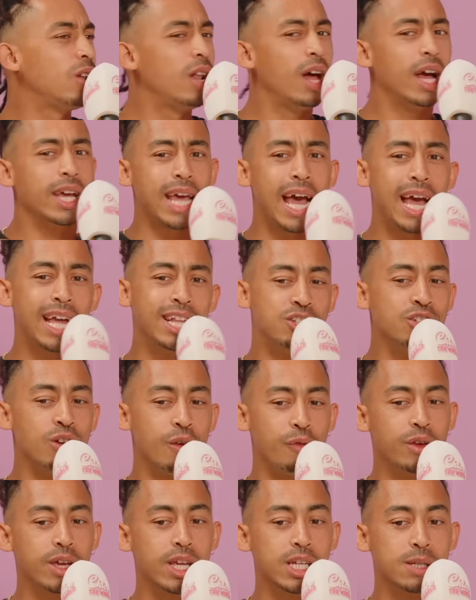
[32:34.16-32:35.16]
like, do you
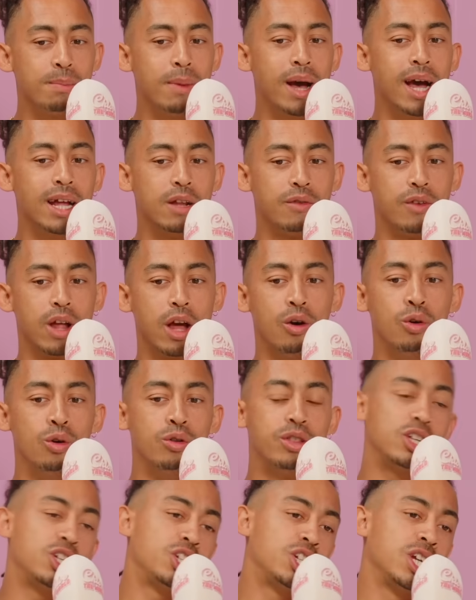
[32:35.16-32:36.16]
not think it's mad of like all
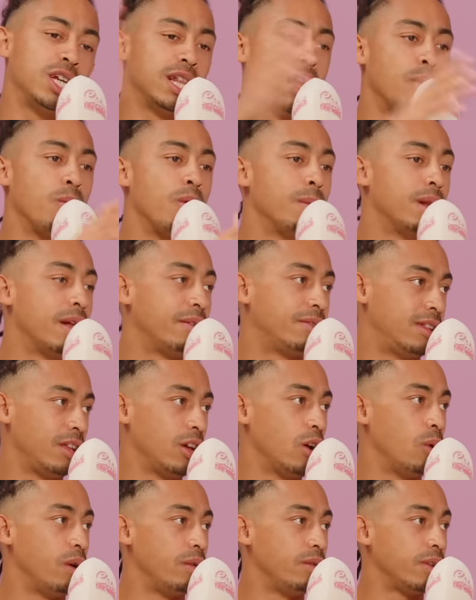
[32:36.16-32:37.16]
the shit that women have to
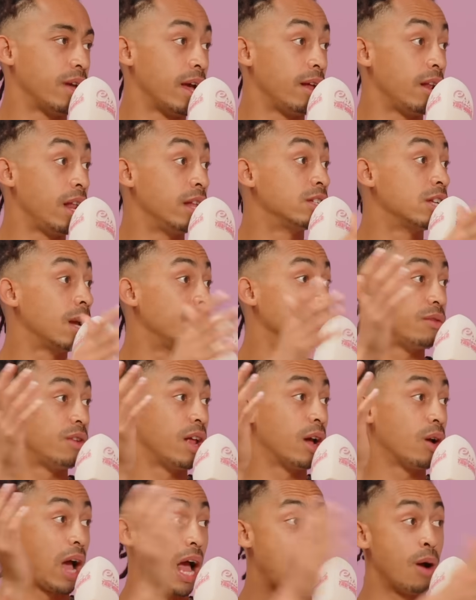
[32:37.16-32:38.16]
deal with? Yeah, in terms of
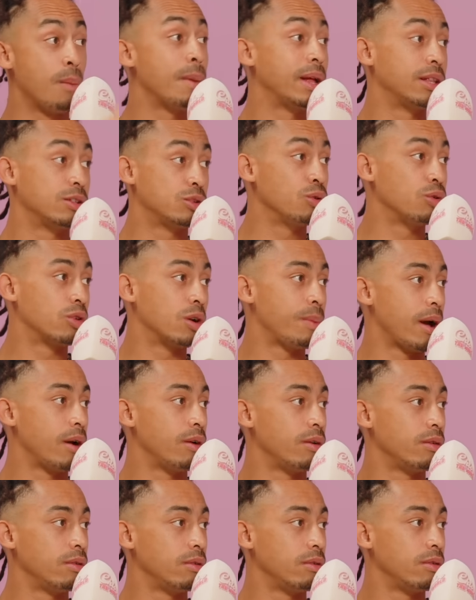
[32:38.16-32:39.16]
like how men talk
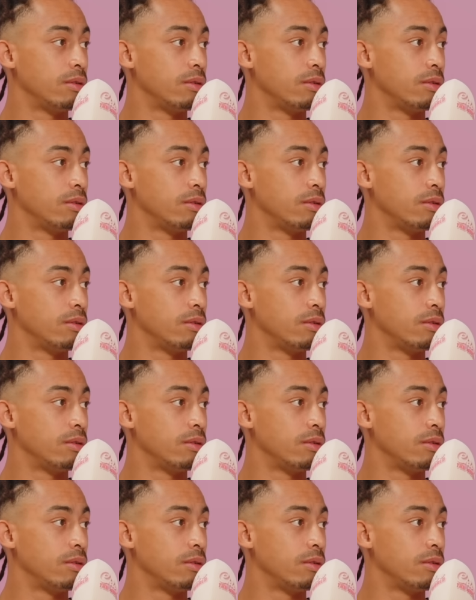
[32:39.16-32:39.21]
about